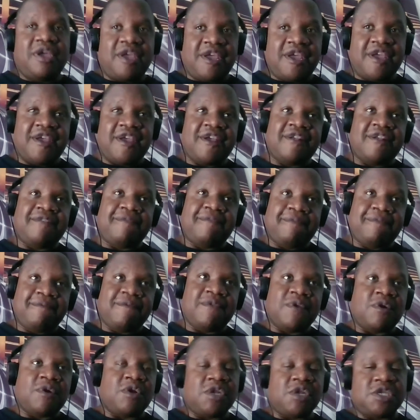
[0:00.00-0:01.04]
and
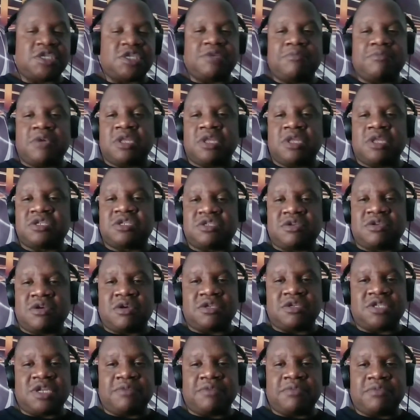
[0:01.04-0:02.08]
and some other
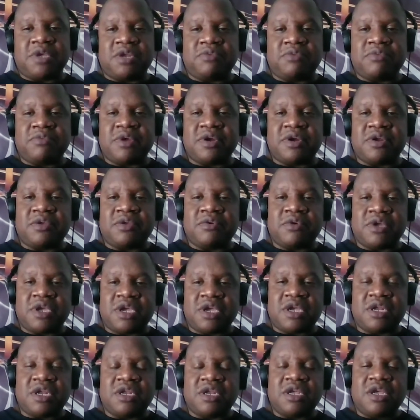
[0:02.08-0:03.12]
songs that I'm getting ready to go
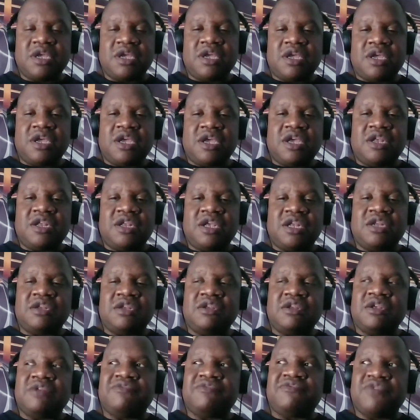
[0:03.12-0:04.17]
ahead
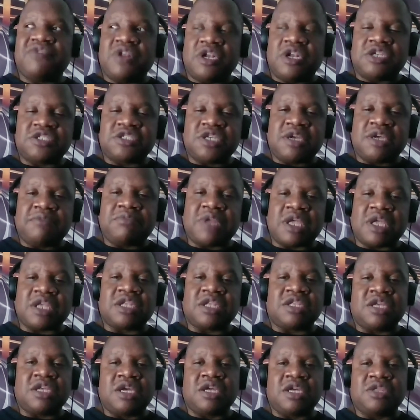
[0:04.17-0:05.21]
and finish up. Like
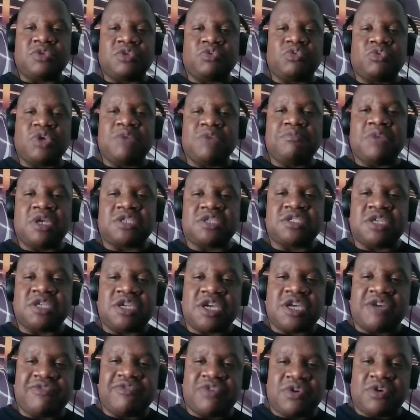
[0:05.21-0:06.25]
the remix to
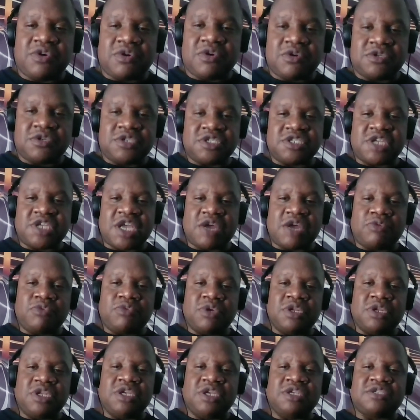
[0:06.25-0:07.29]
Cover Girl just got
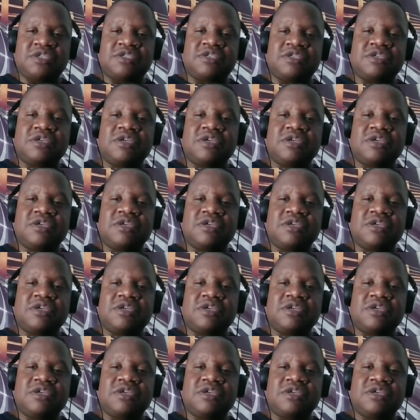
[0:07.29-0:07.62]
released.